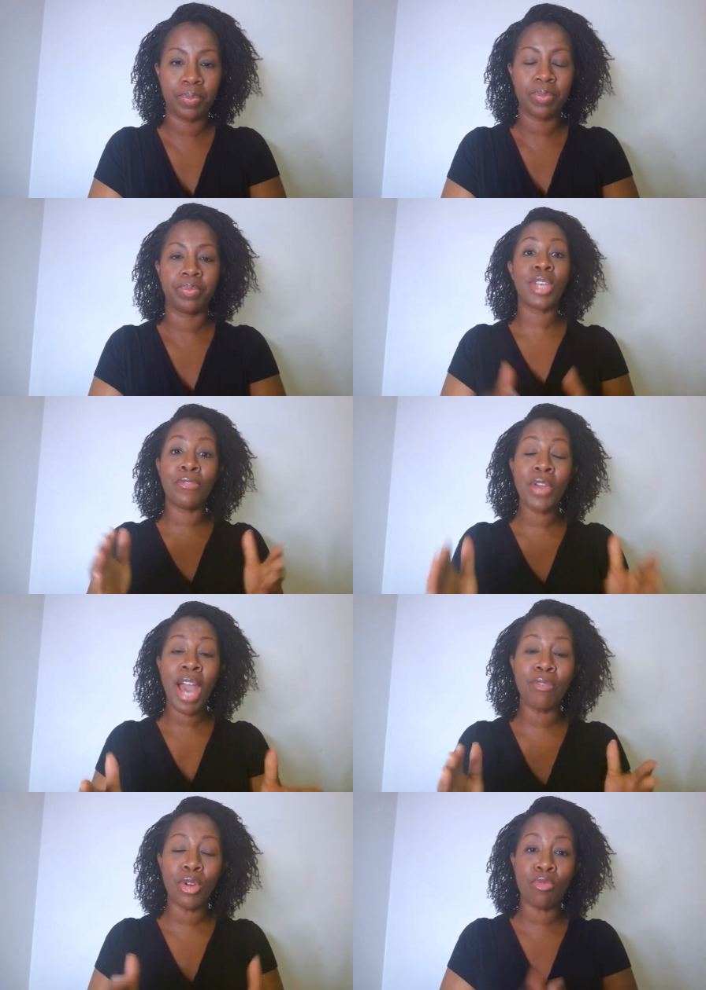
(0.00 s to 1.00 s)
So if you
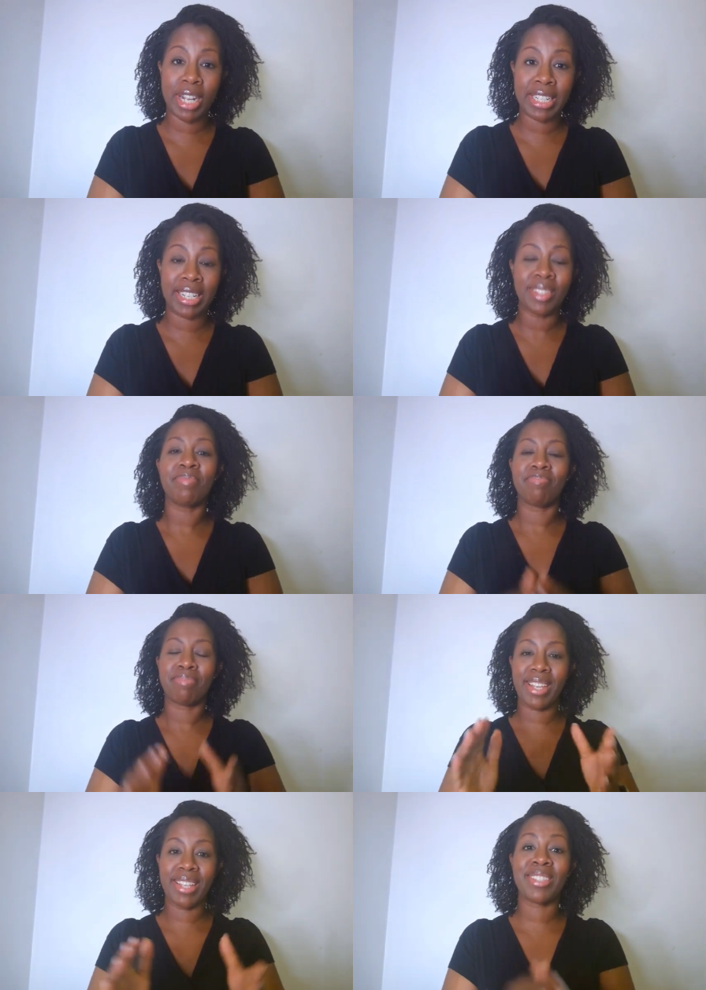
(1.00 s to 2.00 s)
haven't already,
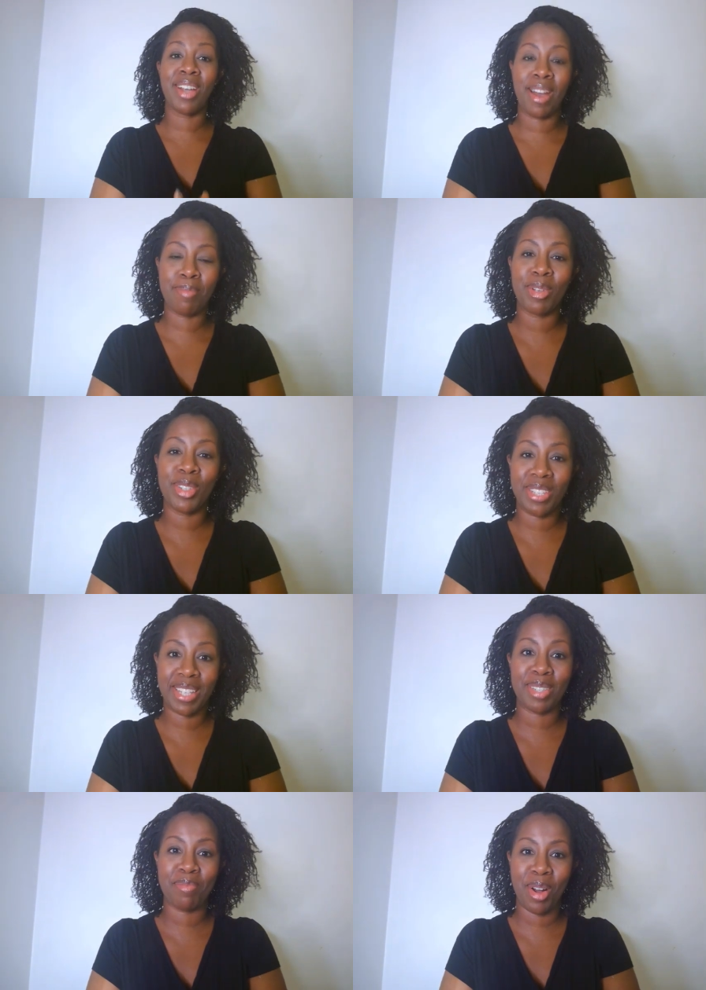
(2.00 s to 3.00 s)
it's time to
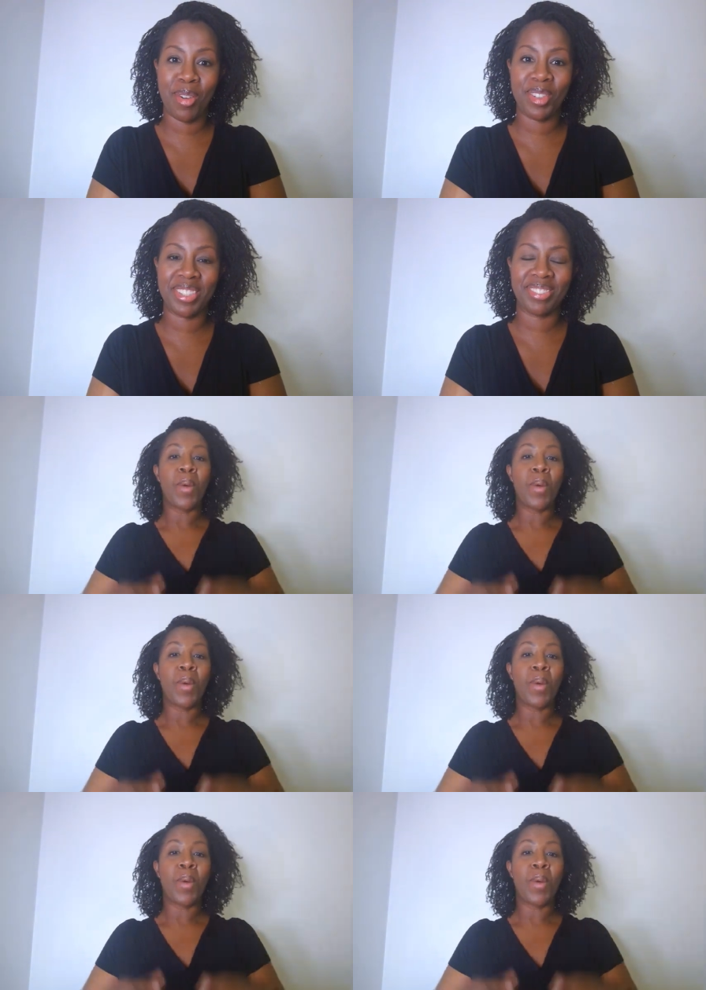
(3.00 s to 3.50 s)
set some goals.